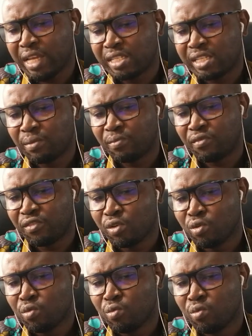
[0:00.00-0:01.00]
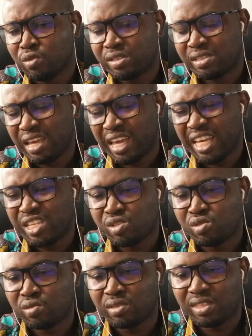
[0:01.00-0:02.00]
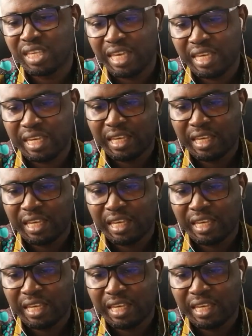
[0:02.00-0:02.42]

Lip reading: some few seconds to think.